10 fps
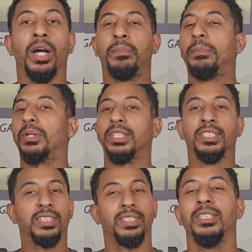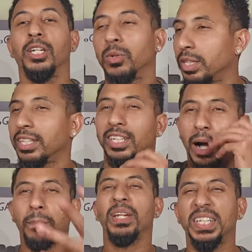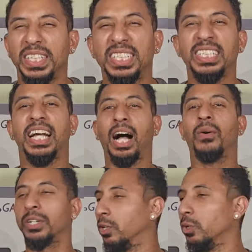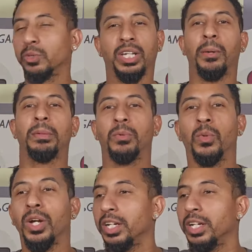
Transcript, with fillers: People can, you know, then the company can see how it goes, how people,